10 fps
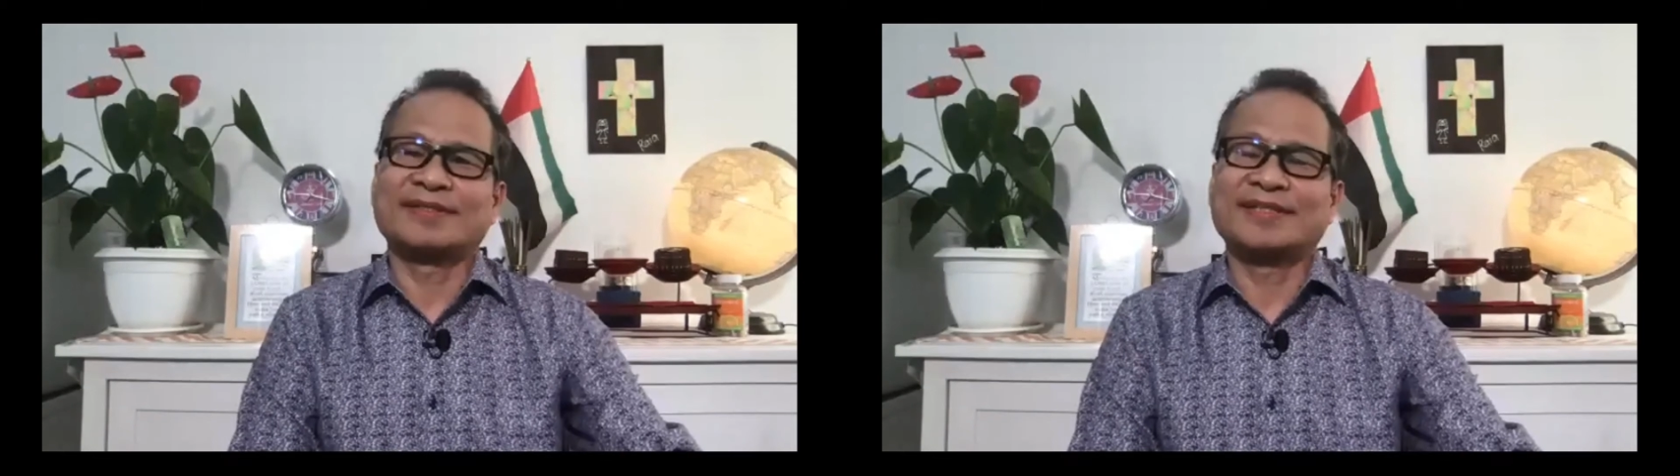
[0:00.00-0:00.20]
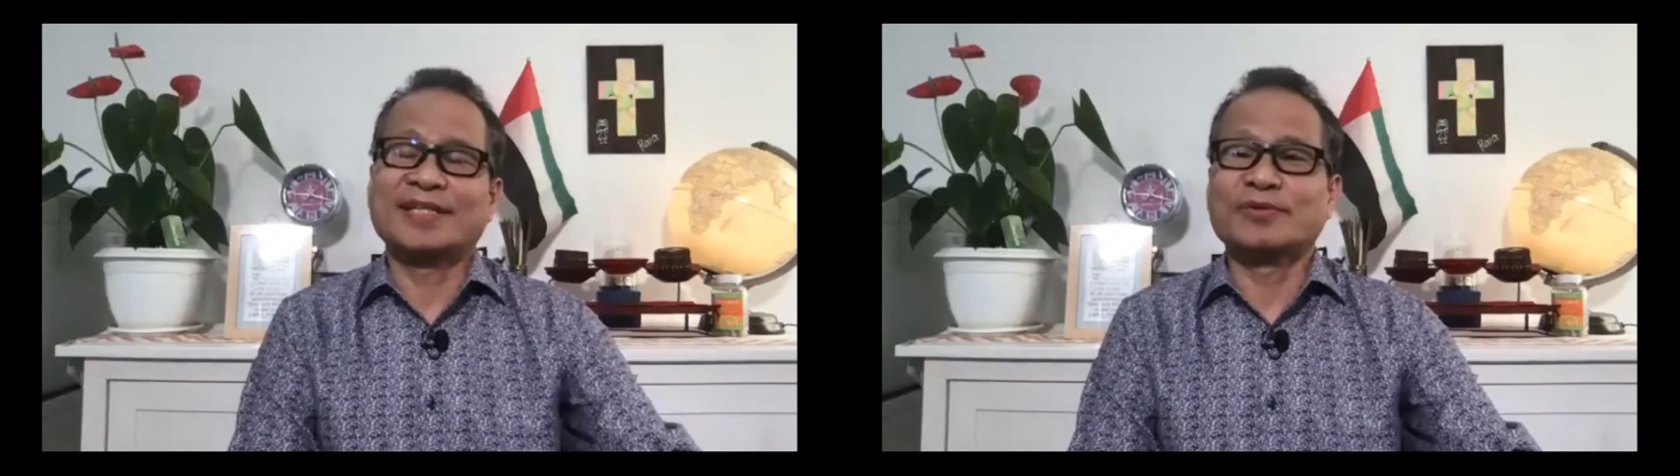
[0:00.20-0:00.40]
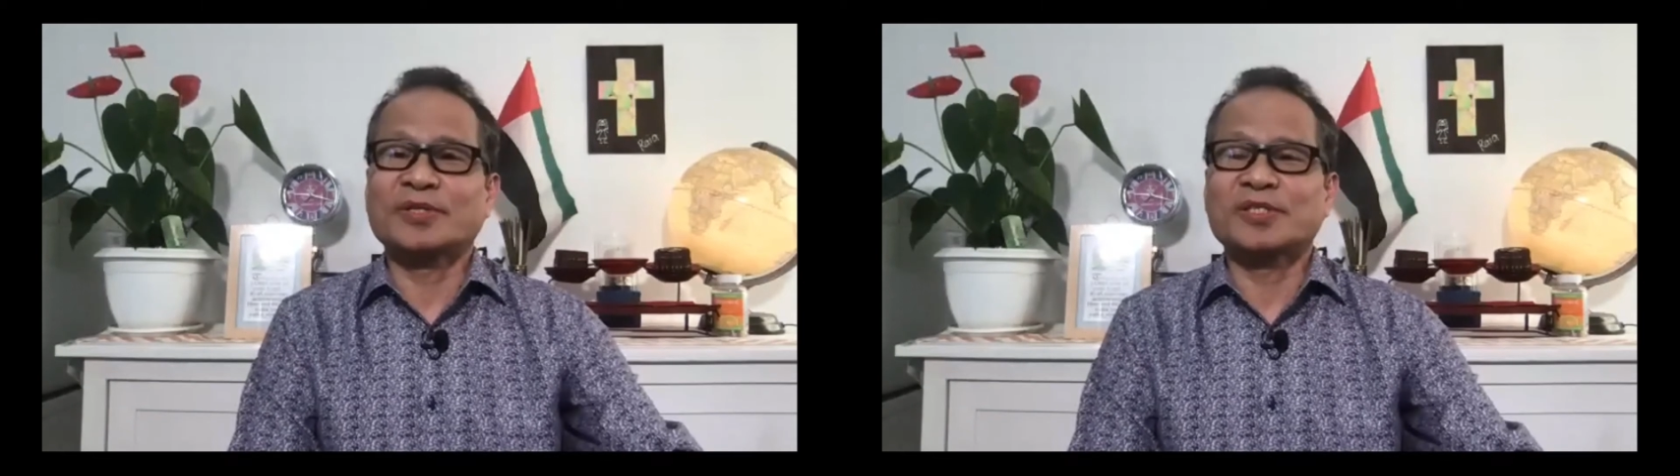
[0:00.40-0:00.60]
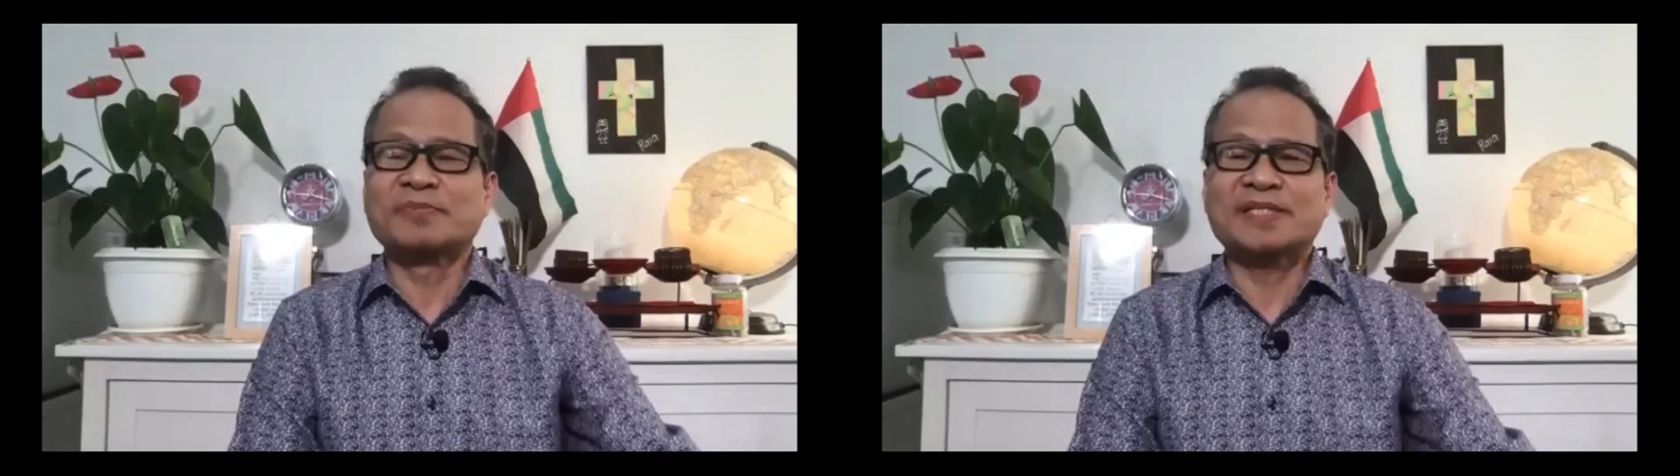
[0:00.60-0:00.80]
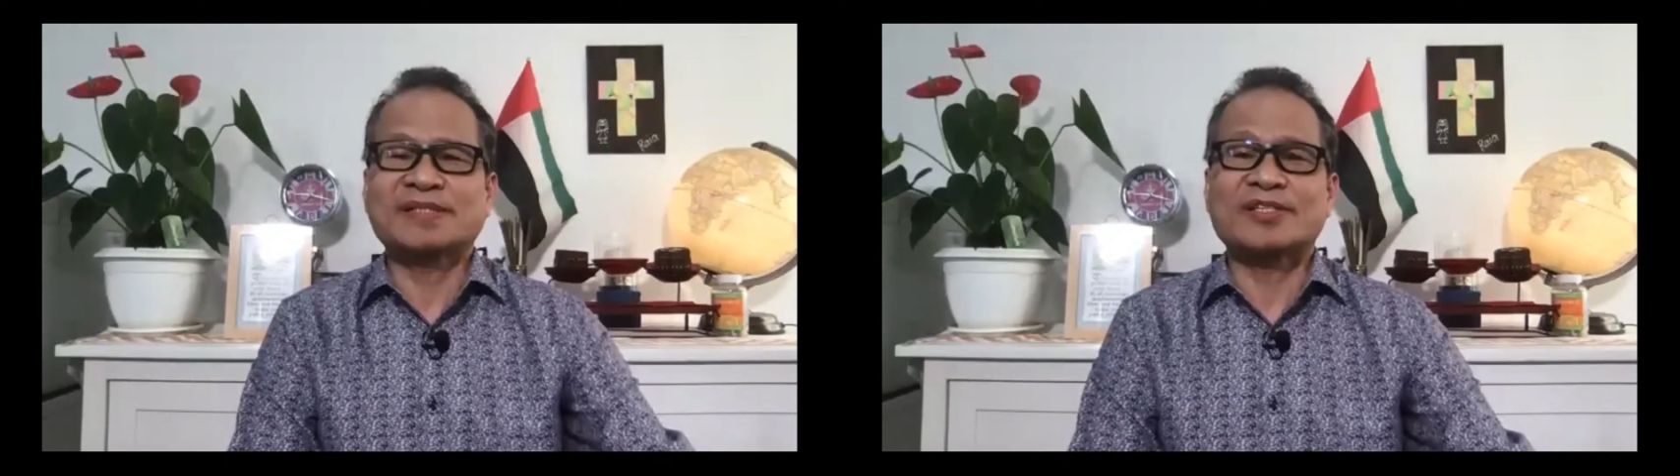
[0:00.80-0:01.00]
In other words,
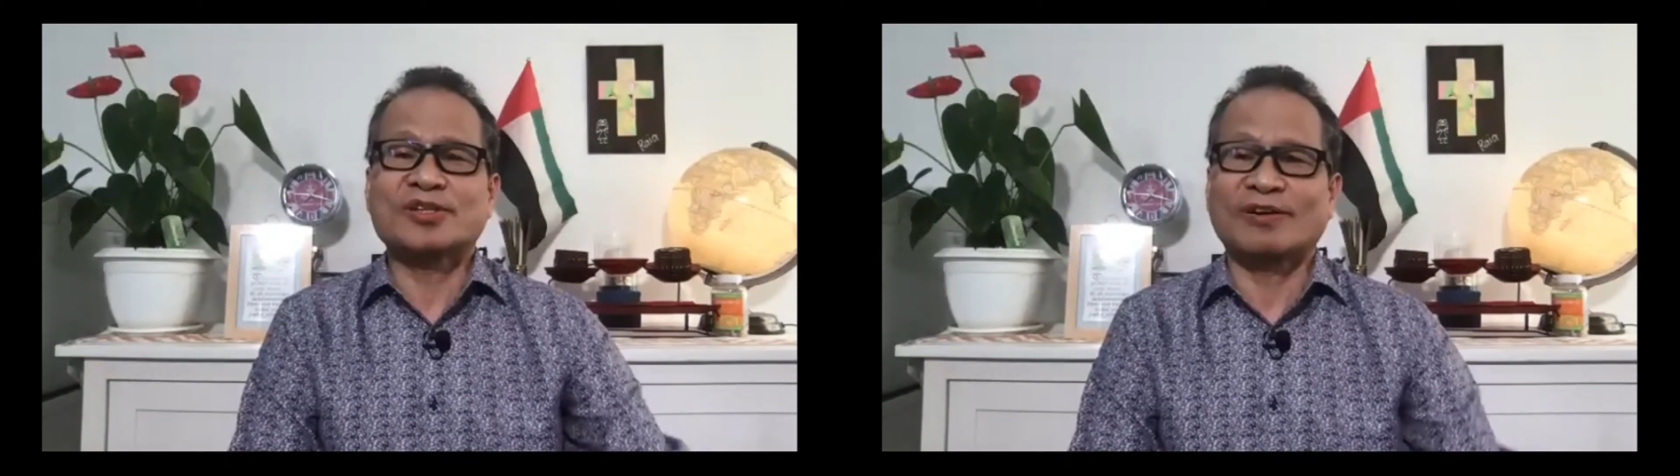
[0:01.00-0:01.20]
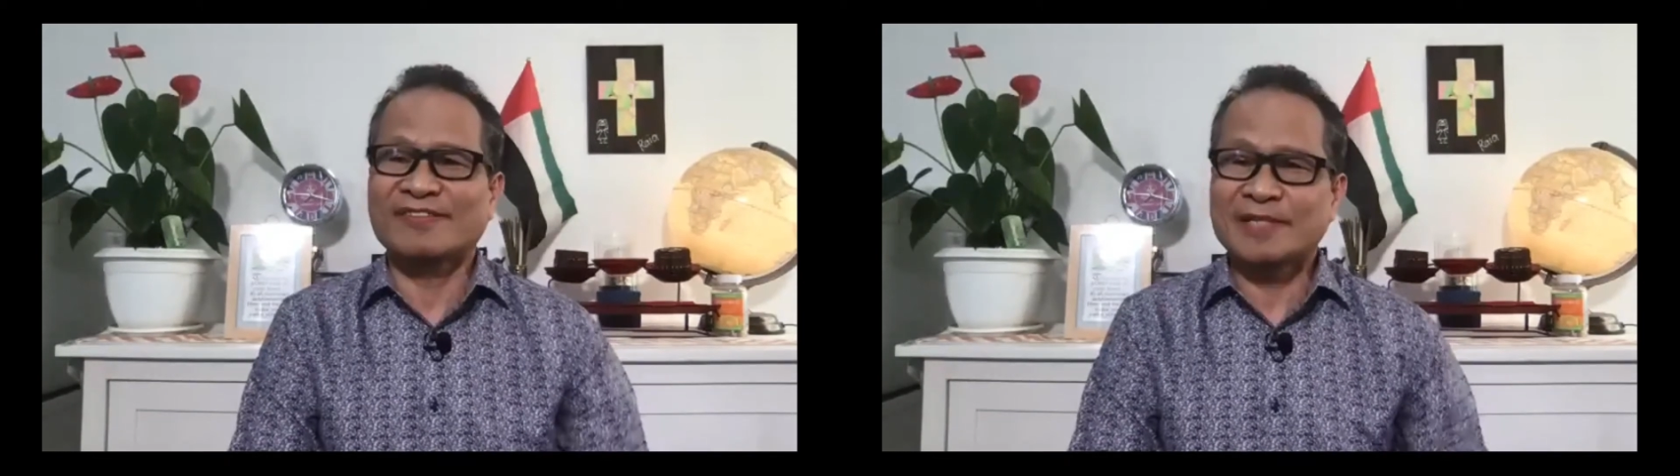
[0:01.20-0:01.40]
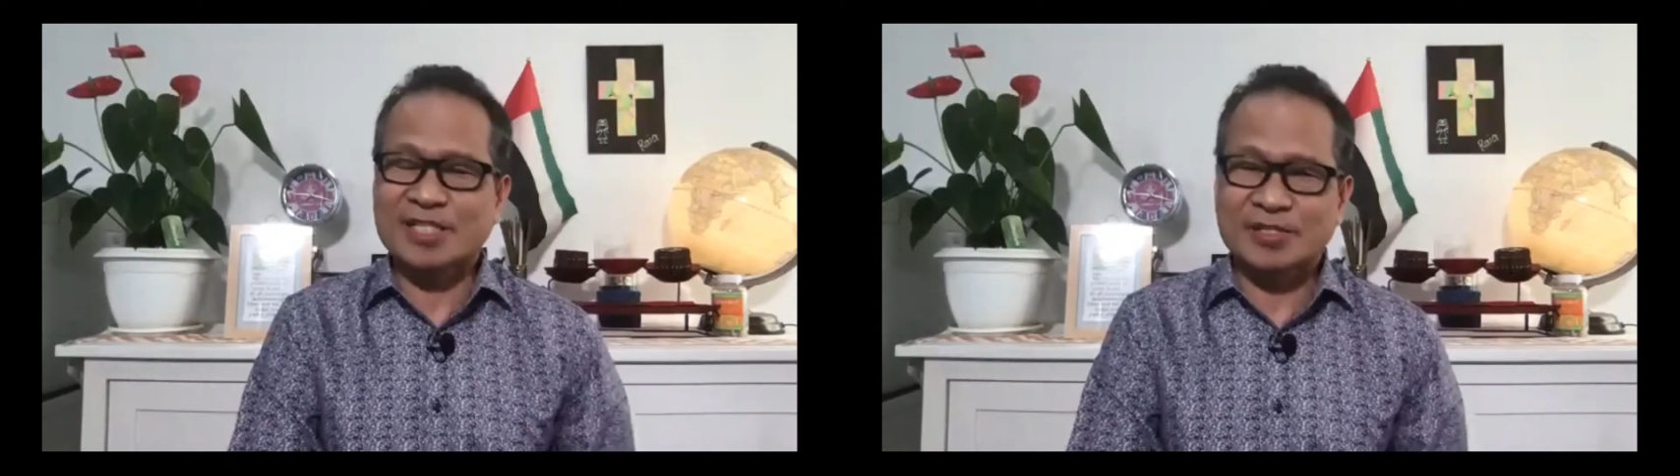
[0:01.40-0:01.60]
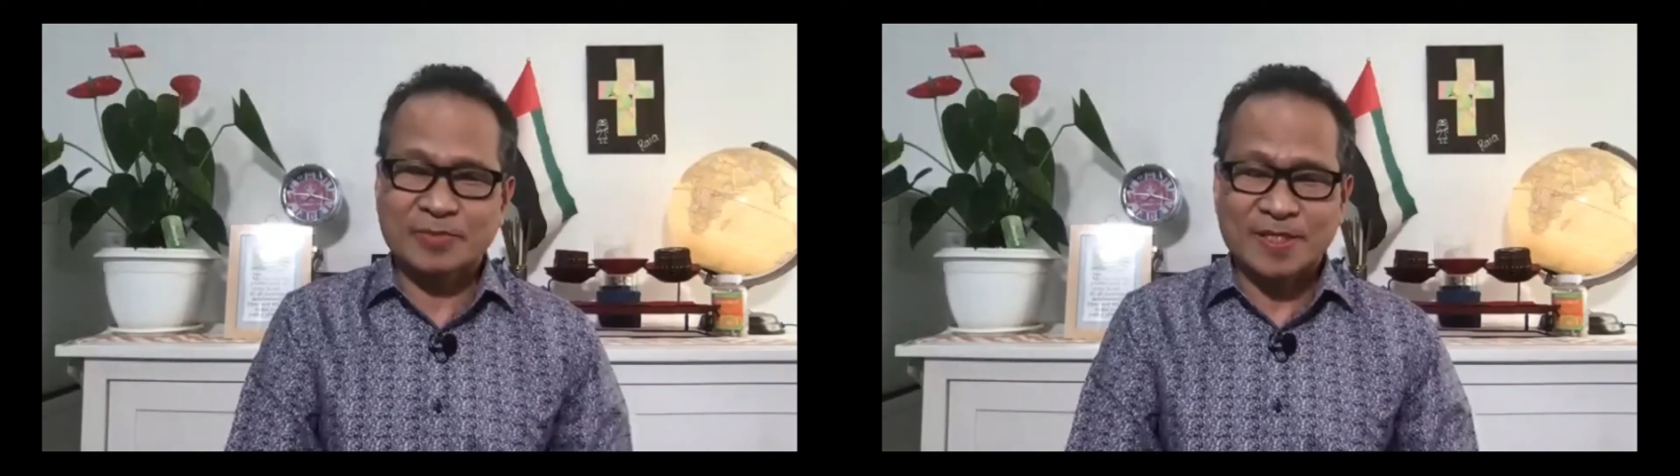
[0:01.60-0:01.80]
Mr. Djokovic